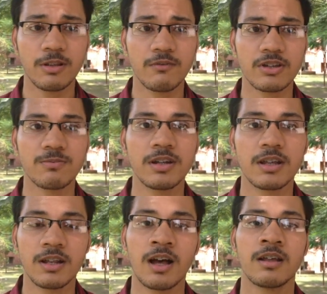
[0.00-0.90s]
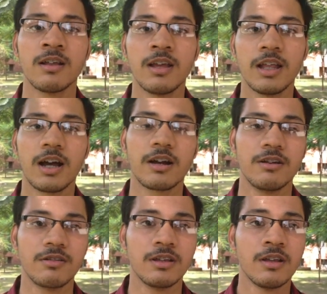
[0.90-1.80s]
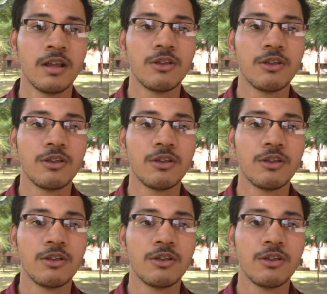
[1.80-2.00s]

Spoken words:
investment in our country.